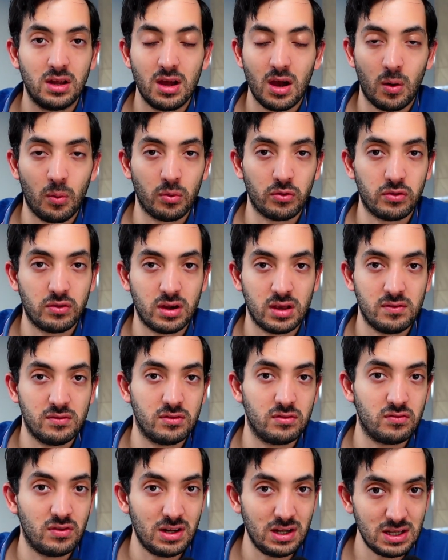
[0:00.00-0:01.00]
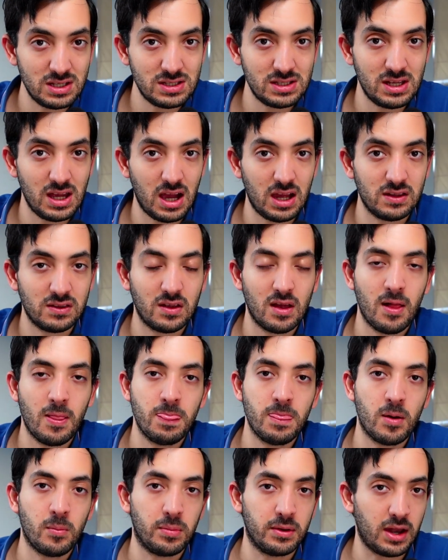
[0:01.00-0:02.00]
wasn't even released yet.
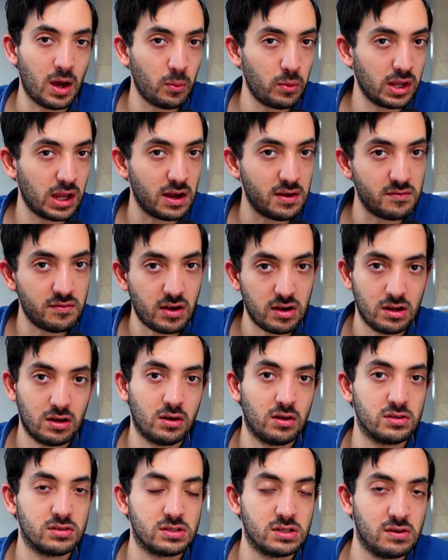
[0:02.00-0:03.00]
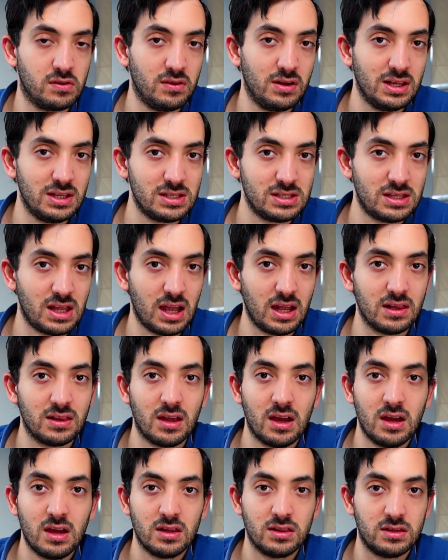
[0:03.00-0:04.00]
But now we're getting very close to the release date.
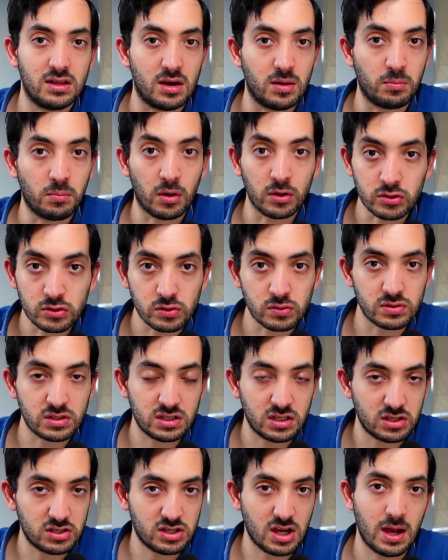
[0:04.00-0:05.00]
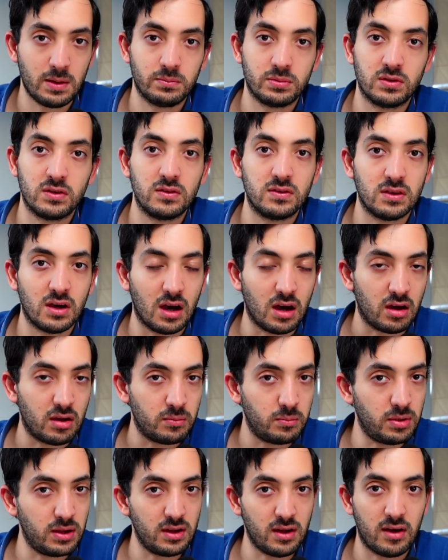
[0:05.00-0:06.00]
The modules and the chapters are
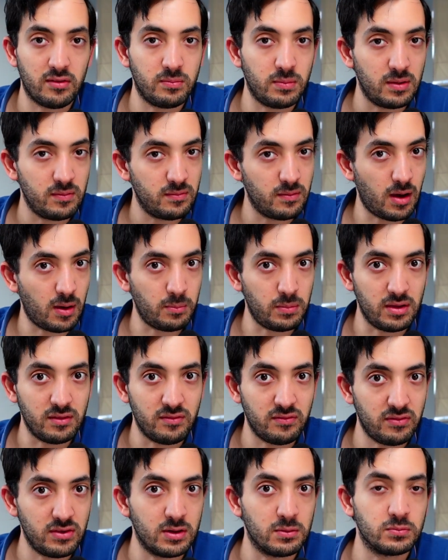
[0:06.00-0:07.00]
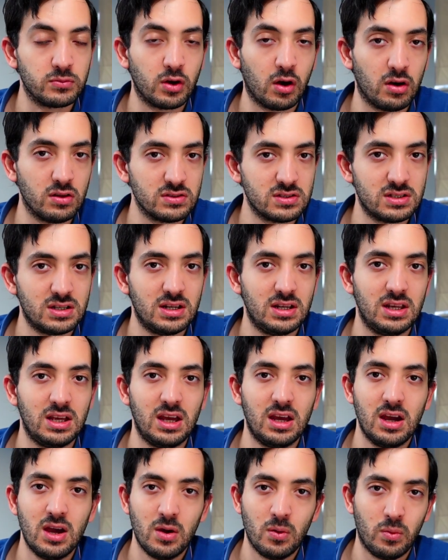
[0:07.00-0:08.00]
being filmed
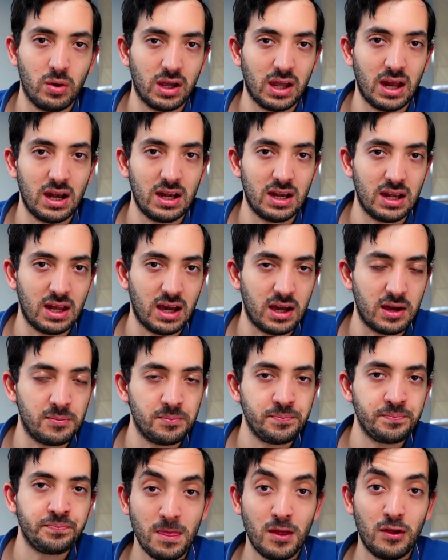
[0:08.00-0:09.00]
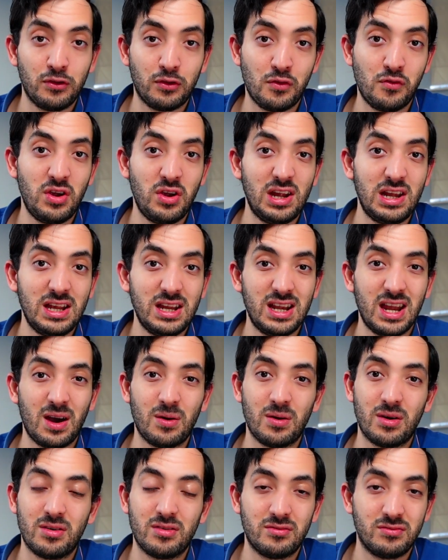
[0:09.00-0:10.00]
constantly. We're getting there. So really
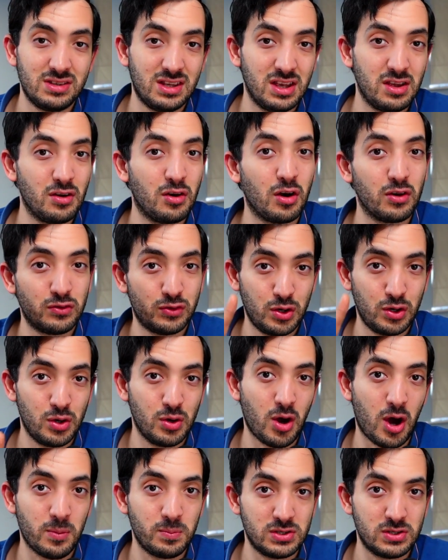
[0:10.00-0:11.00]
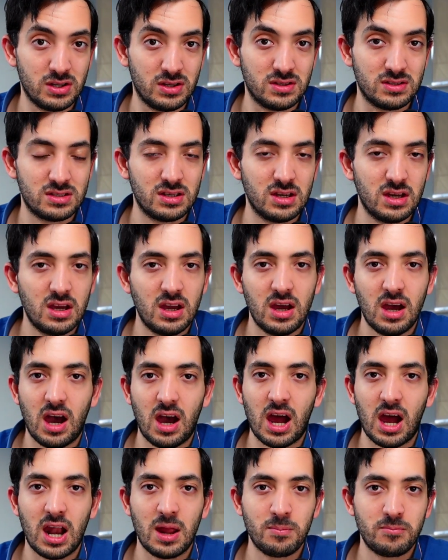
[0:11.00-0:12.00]
now you've got two options,
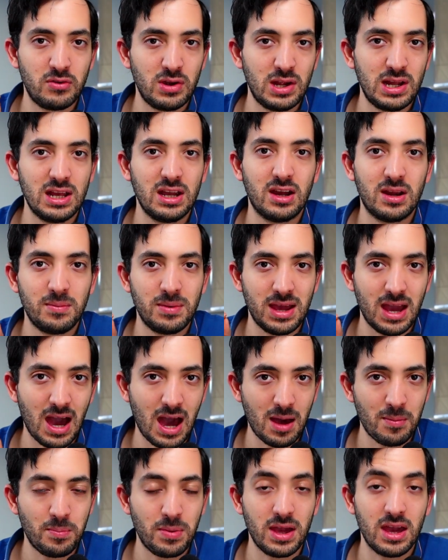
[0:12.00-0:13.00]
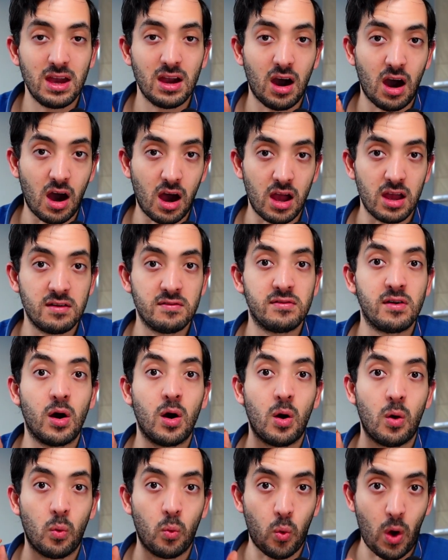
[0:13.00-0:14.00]
and I'm really going to be happy either
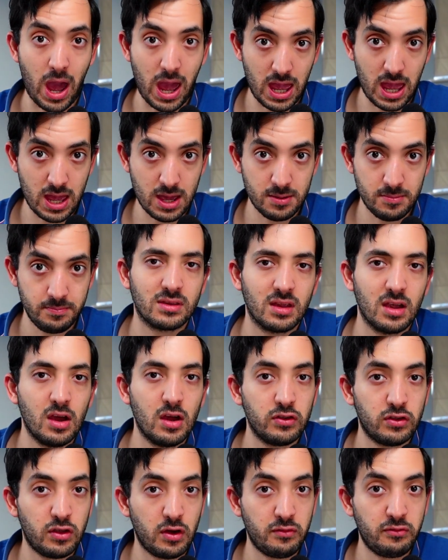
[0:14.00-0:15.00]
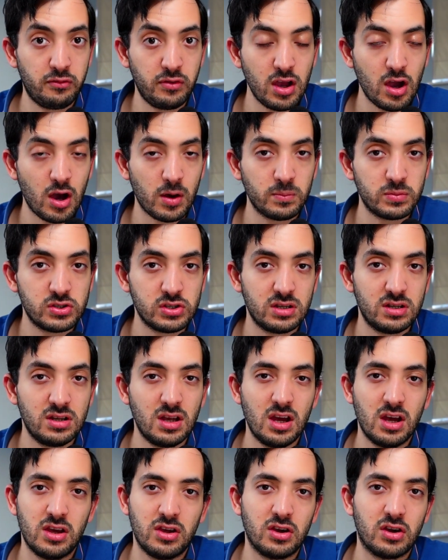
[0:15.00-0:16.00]
way. So free option,
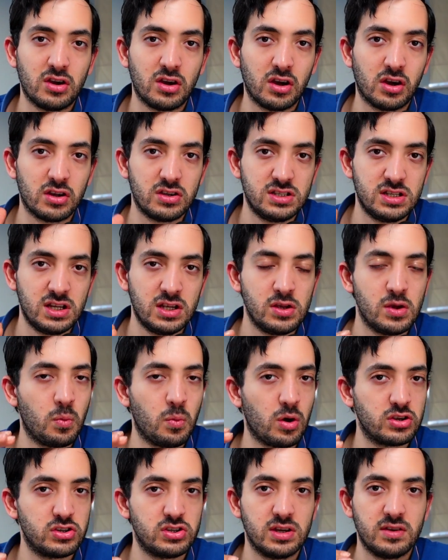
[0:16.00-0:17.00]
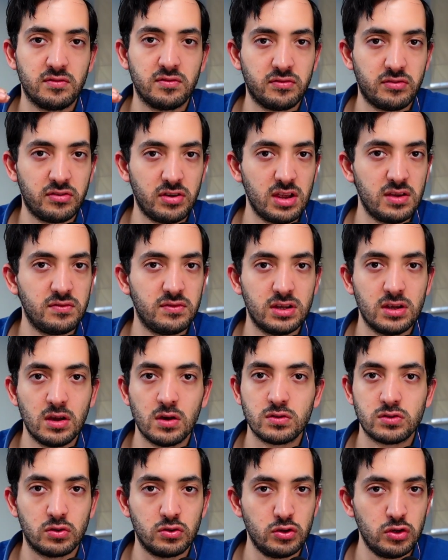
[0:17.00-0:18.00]
you can continue watching free
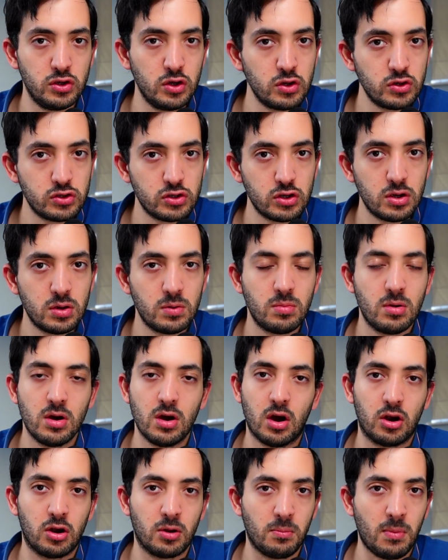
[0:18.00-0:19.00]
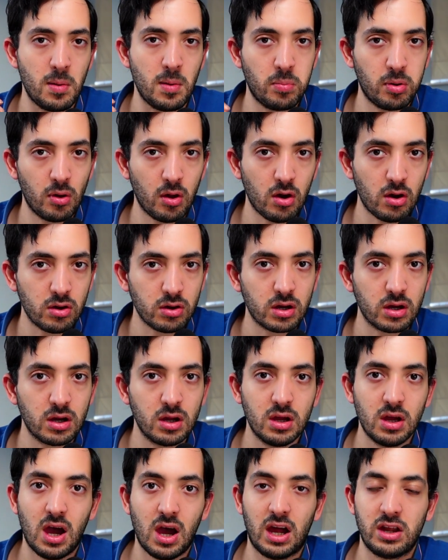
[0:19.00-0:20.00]
videos on YouTube and on my blog,
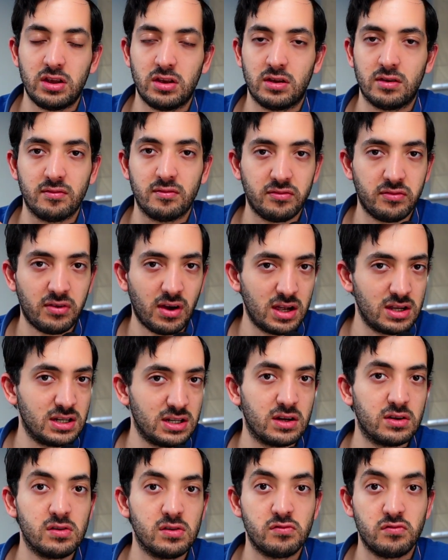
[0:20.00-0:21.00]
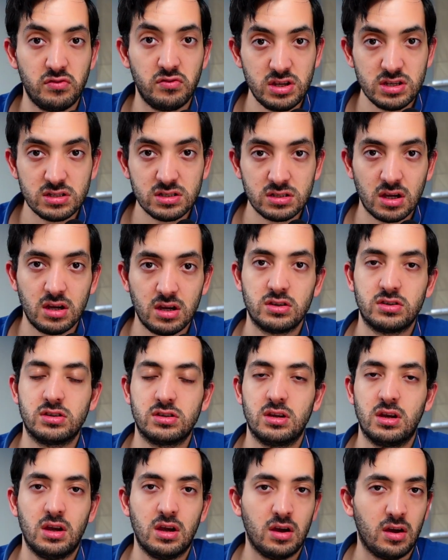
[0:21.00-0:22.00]
and you can find out, research,
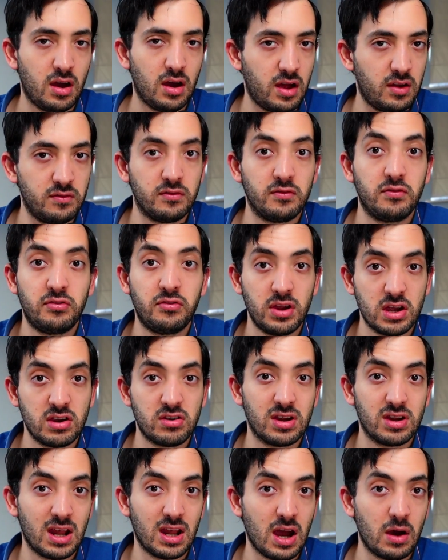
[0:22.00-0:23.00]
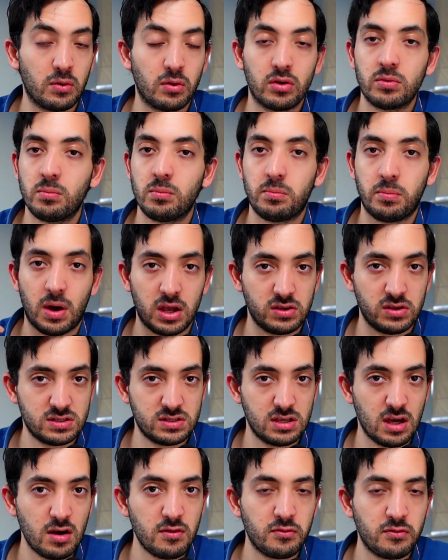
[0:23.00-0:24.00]
and figure it out by
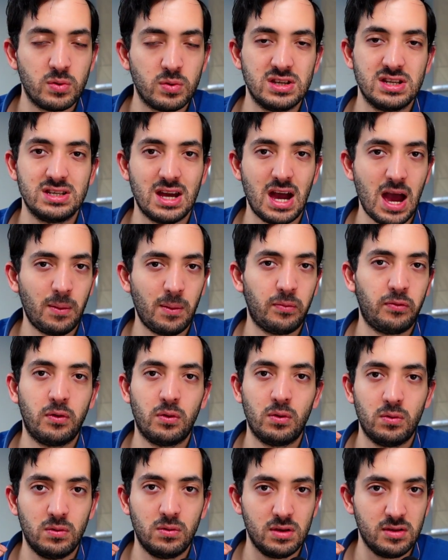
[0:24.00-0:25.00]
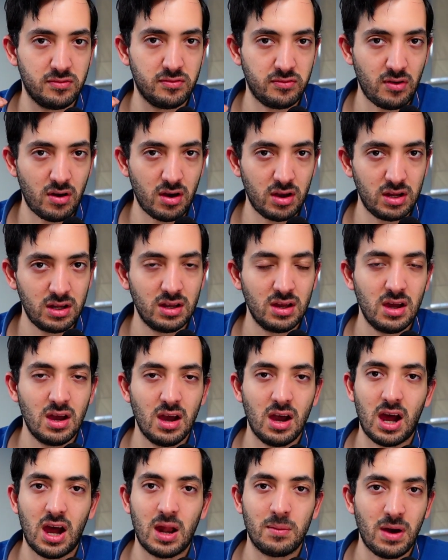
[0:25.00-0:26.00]
yourself, which is absolutely fine.
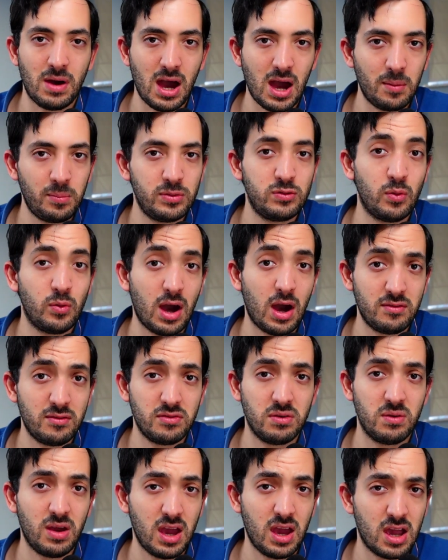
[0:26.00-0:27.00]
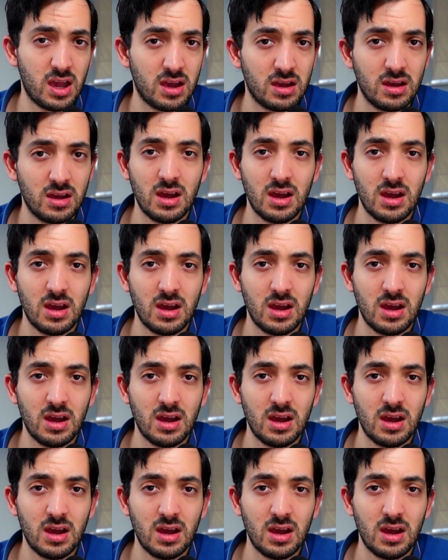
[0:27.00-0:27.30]
And I'm happy to have you here